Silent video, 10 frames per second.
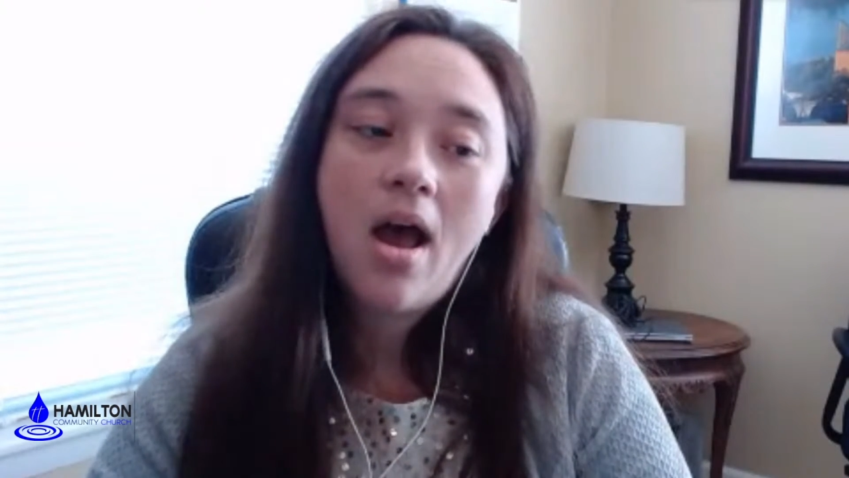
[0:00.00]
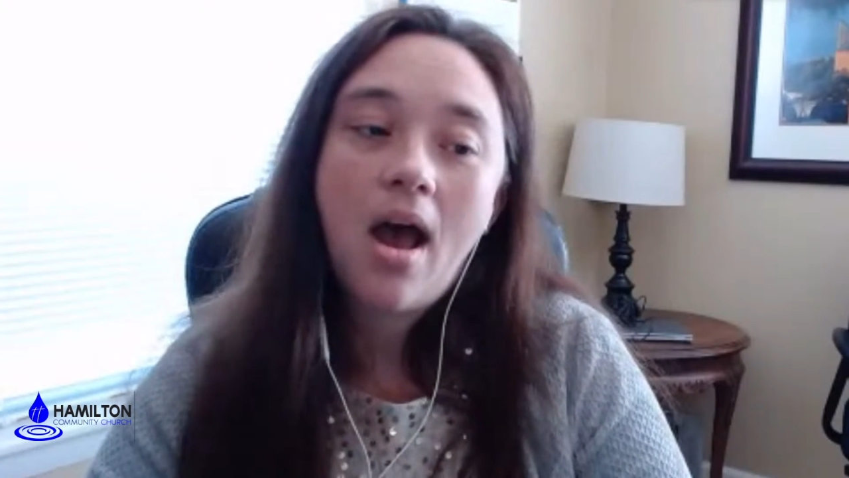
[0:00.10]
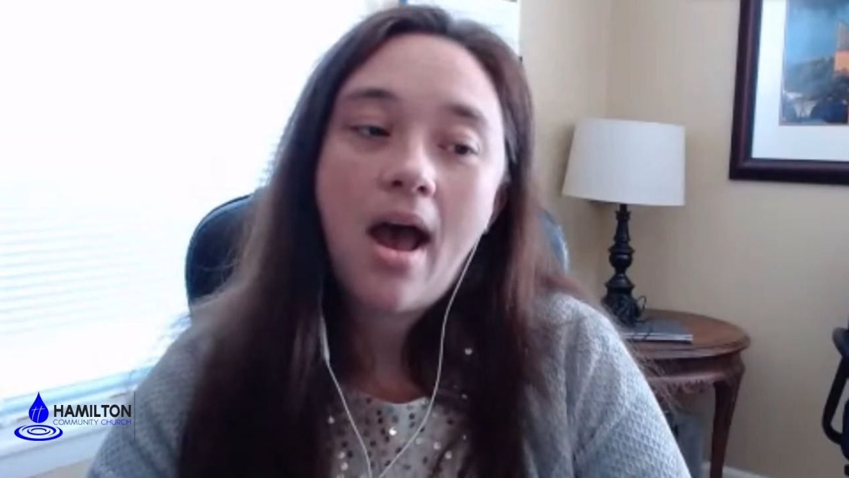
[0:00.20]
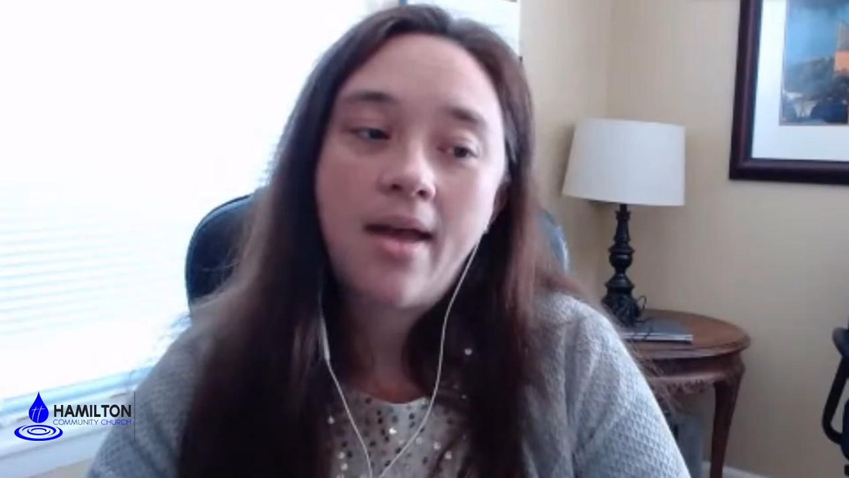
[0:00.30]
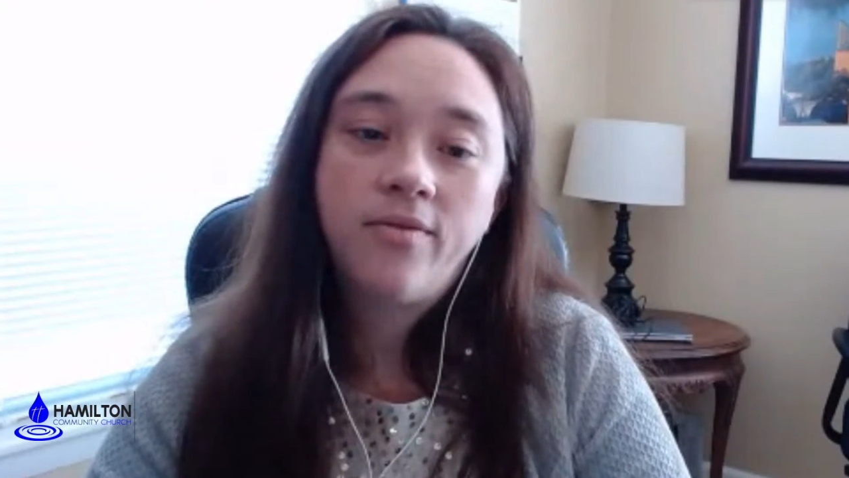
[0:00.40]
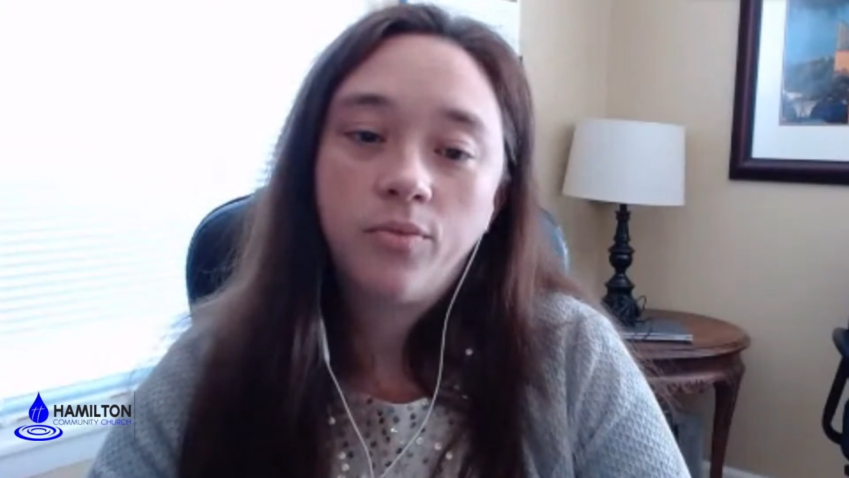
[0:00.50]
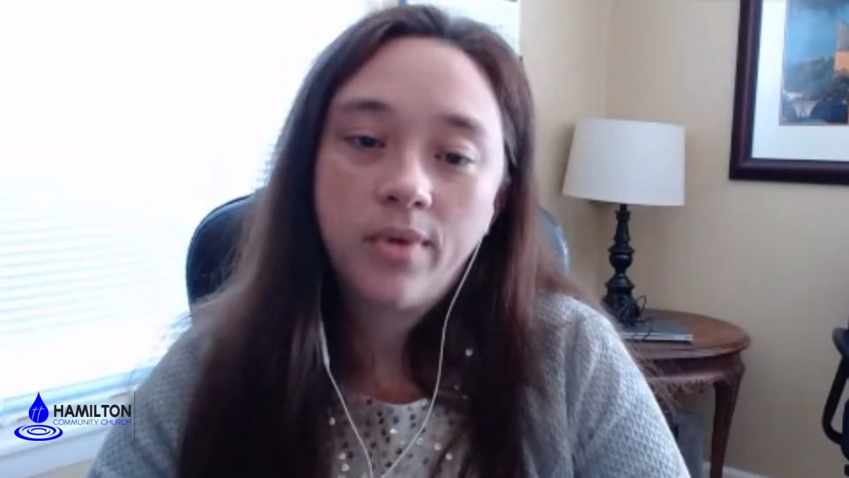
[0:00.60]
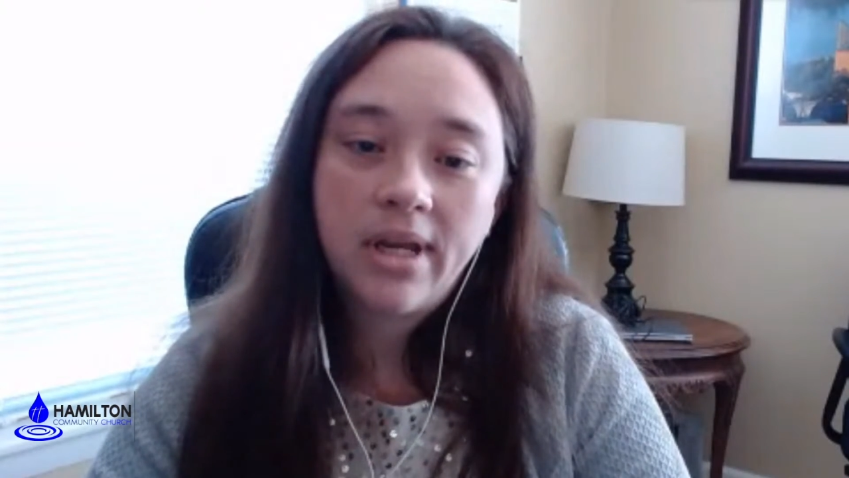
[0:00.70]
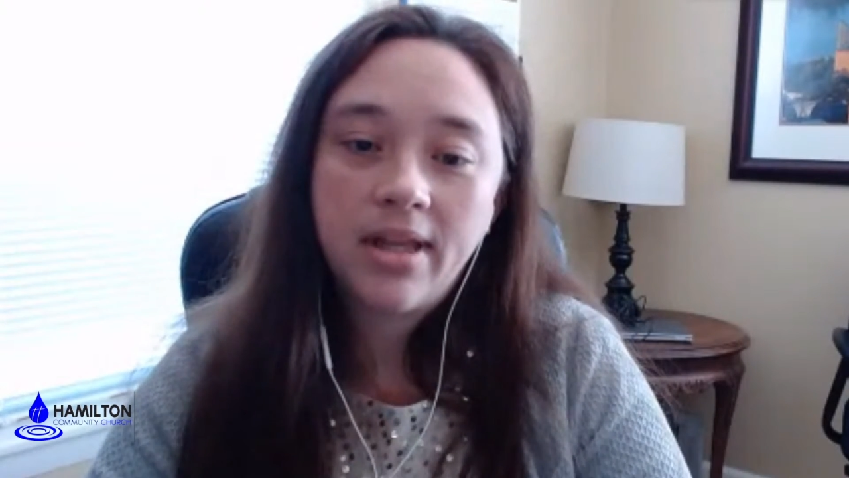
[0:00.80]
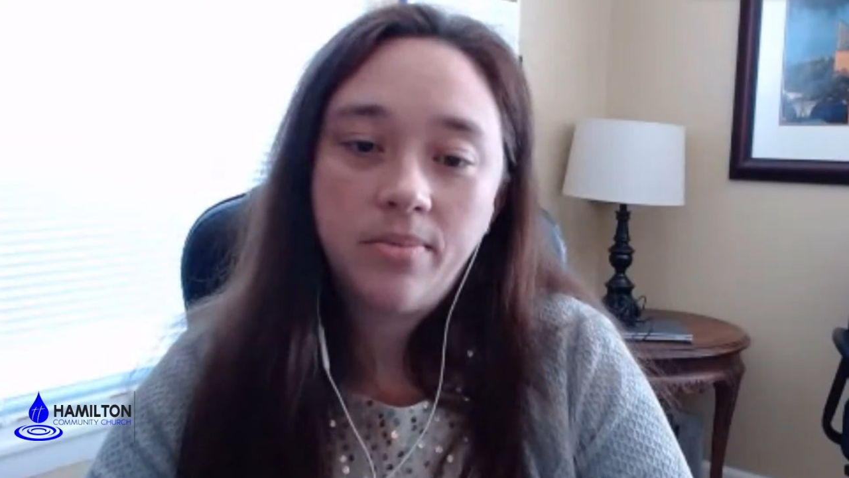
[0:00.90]
I've
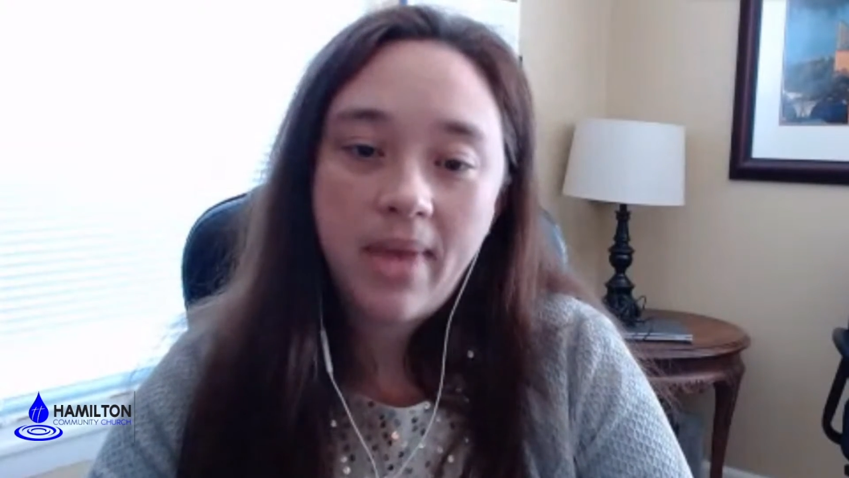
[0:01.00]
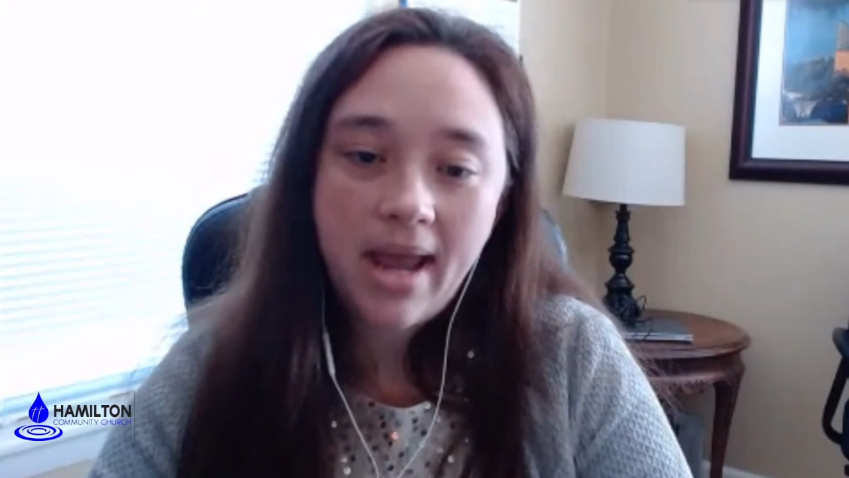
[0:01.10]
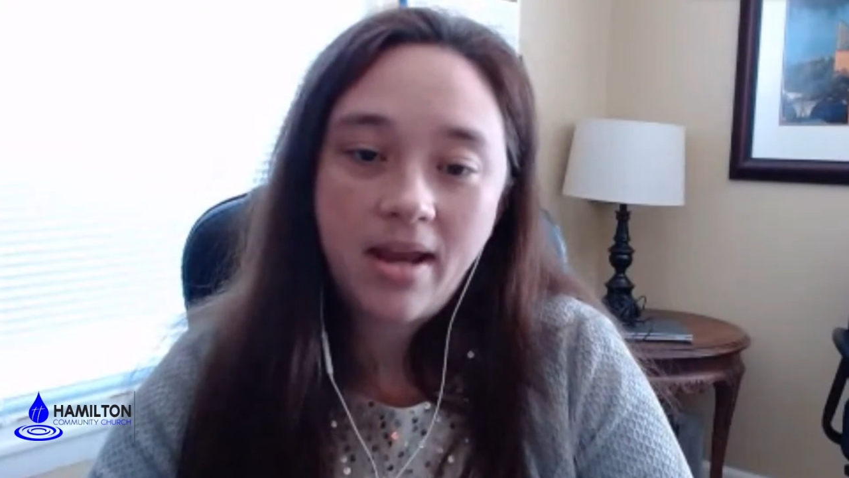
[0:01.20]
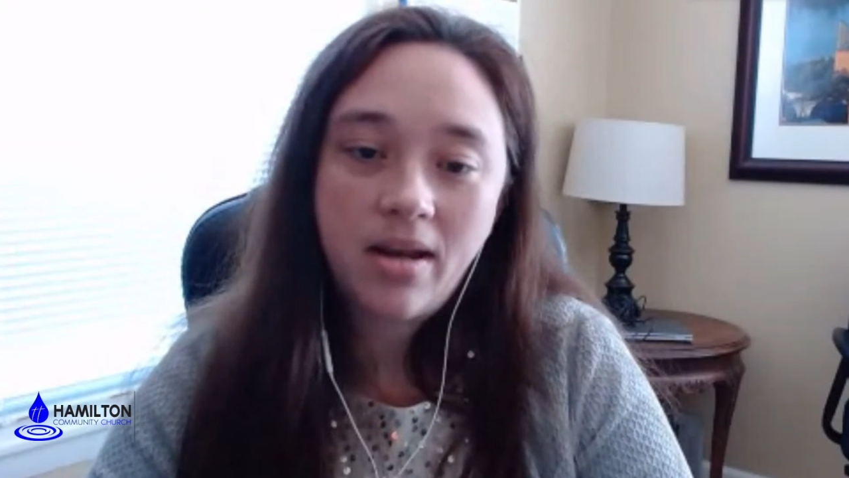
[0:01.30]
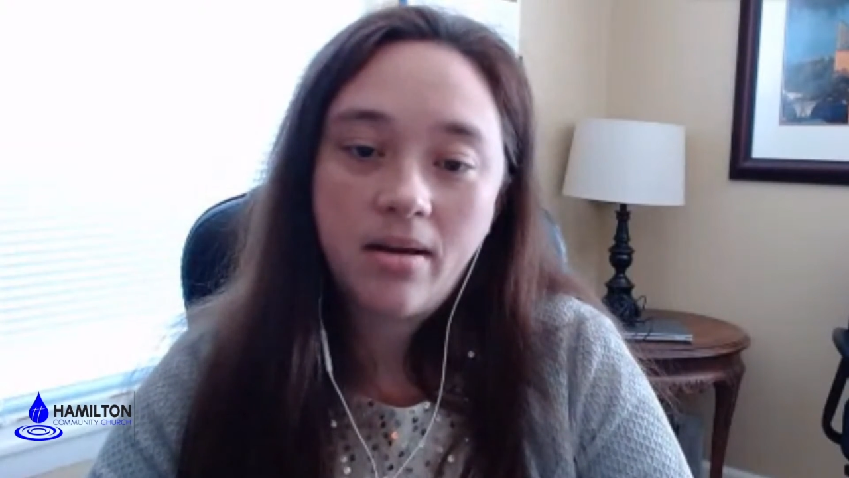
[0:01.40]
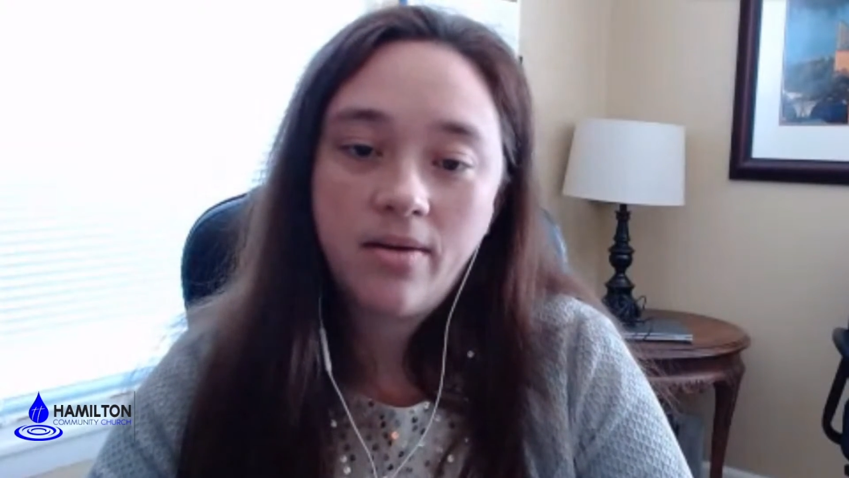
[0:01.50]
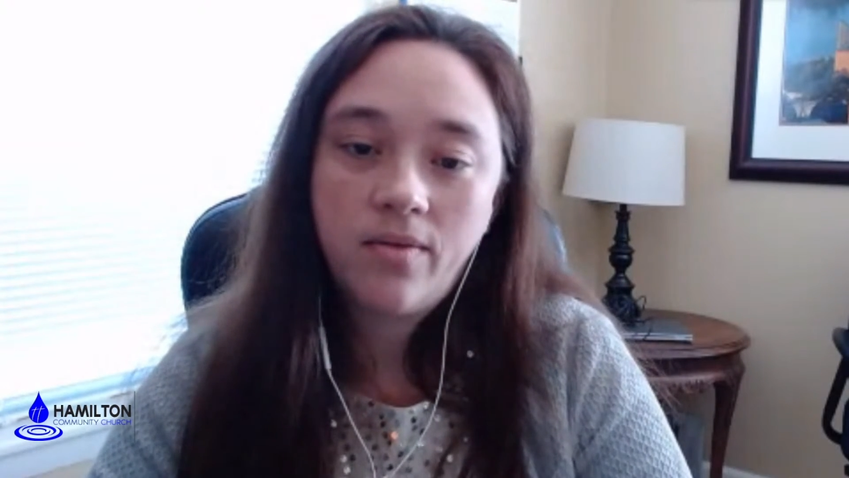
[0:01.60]
really made